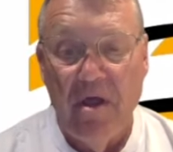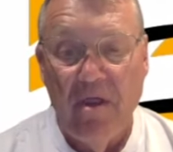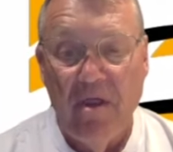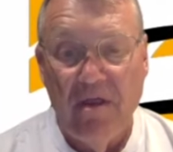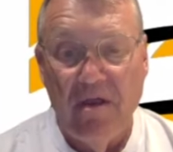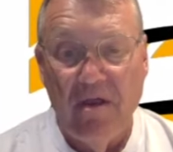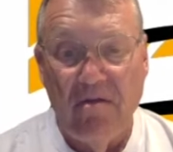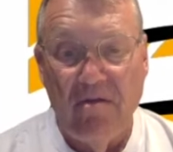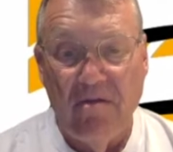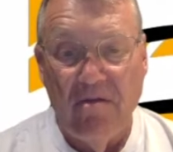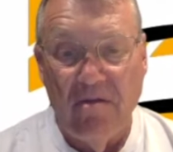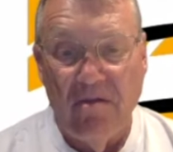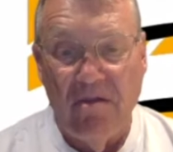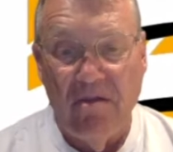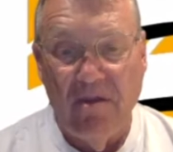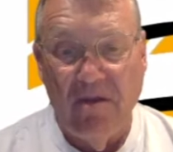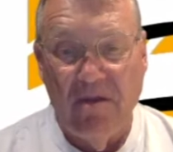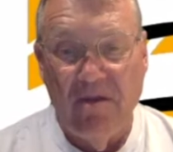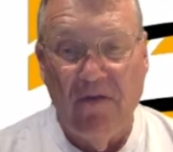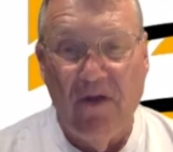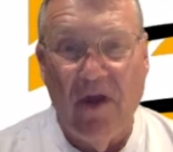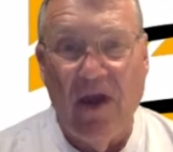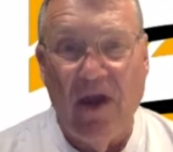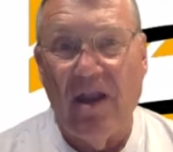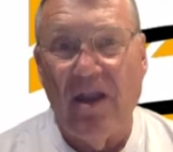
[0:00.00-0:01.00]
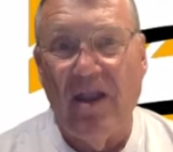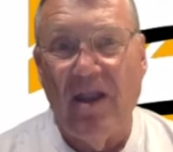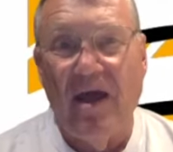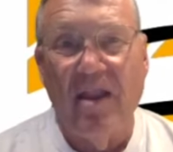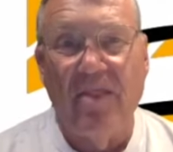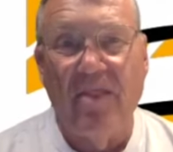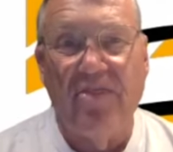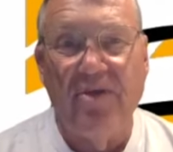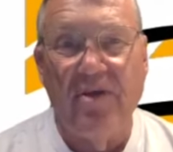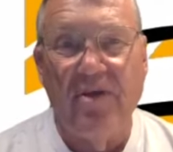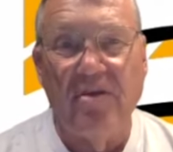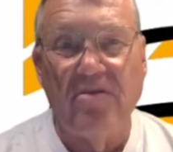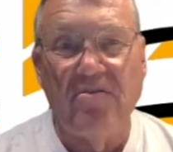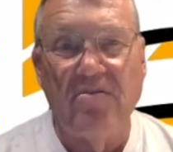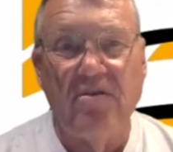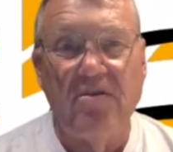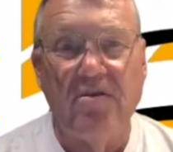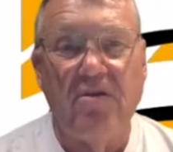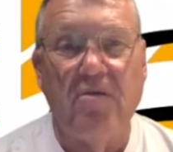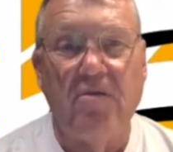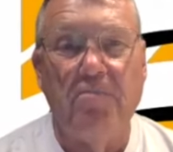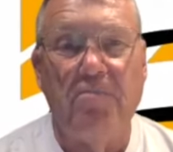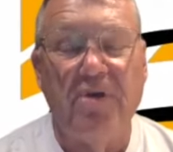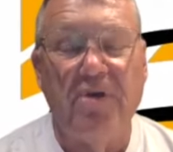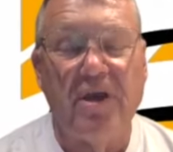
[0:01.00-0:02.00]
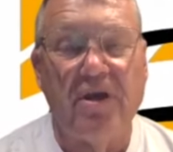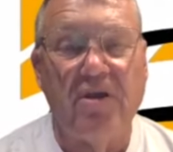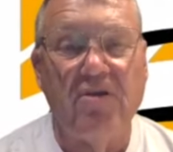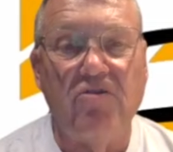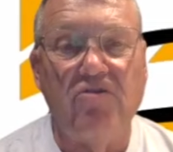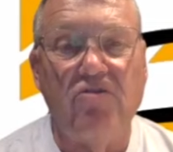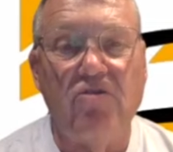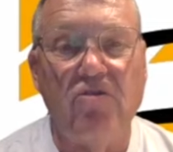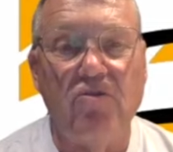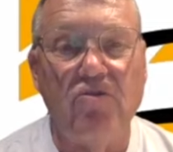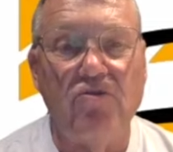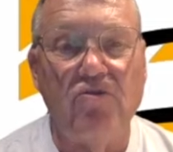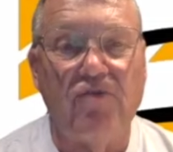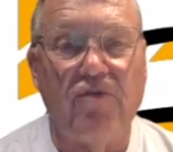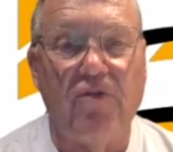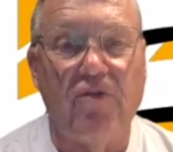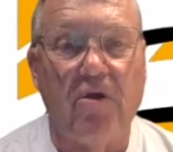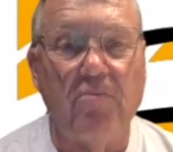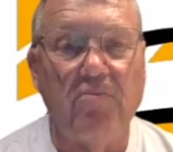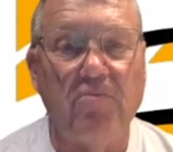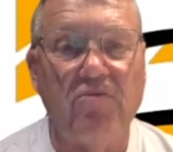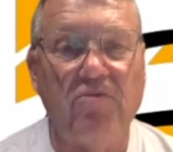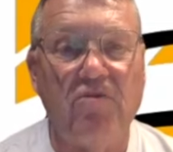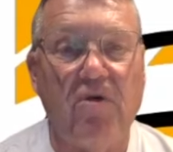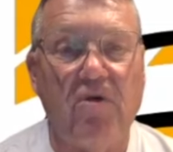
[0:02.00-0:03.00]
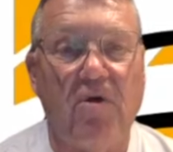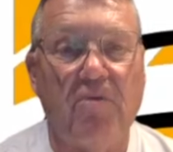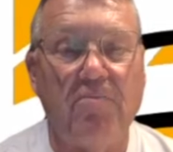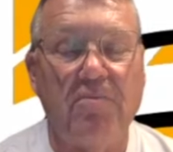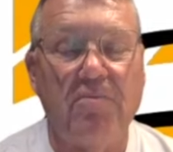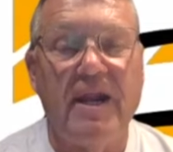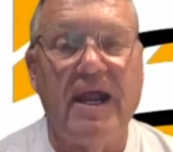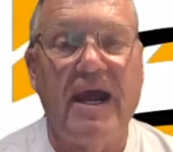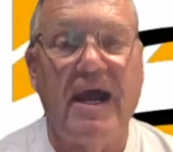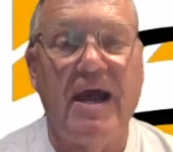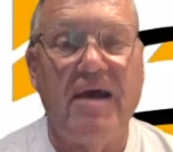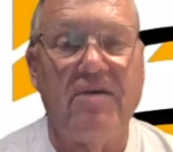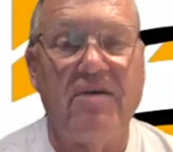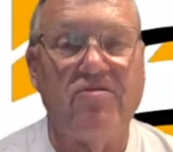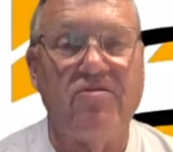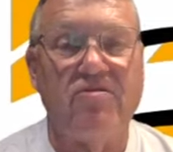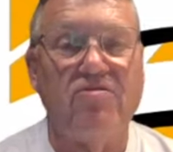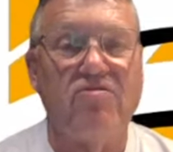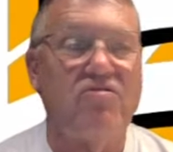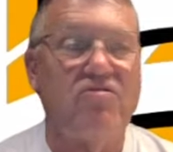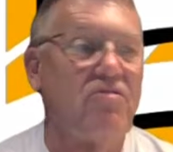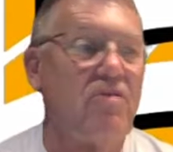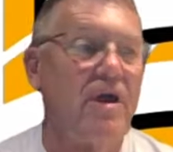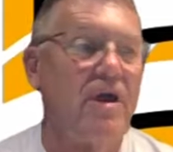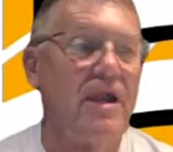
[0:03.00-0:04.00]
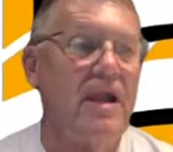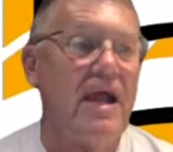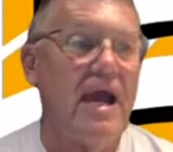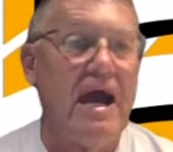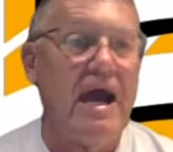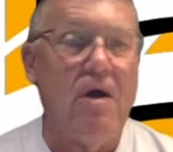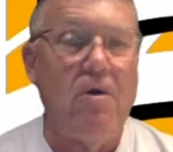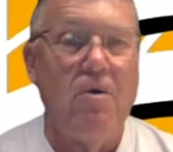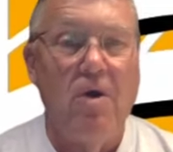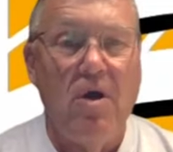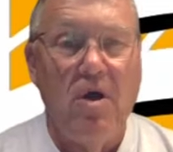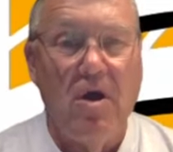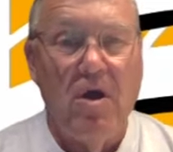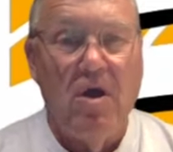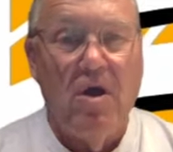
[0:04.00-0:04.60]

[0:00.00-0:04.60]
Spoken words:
that you got a lot of things that you could pick and choose from. So I'm going to ask you straight out.